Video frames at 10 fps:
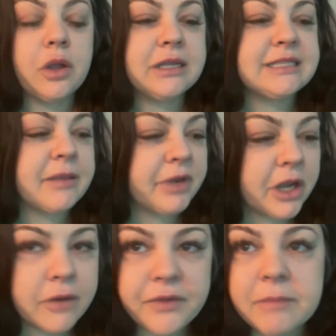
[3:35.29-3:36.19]

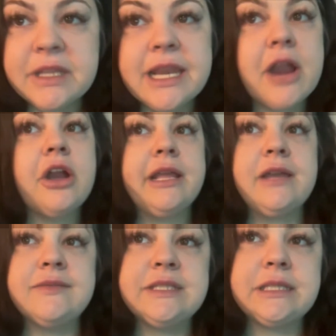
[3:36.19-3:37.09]
examining our family
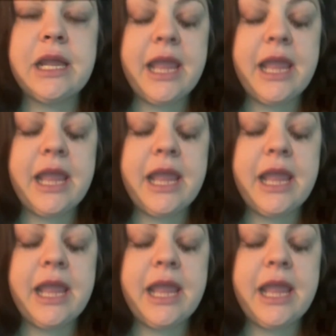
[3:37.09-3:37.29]
narratives.